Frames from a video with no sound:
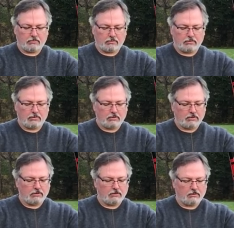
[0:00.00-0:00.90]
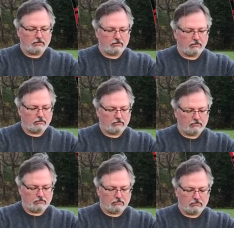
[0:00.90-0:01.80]

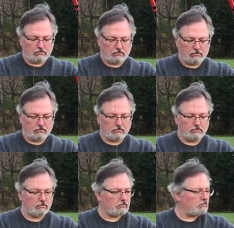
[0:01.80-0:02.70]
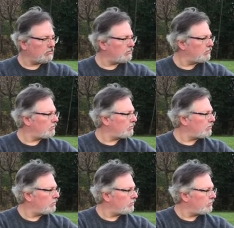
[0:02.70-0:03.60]

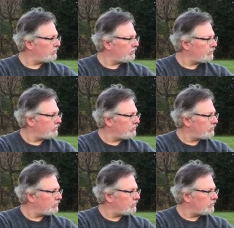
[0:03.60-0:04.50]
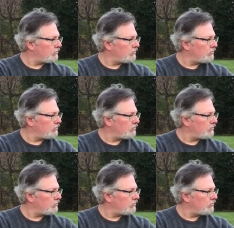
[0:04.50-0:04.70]
No one is speaking in this clip.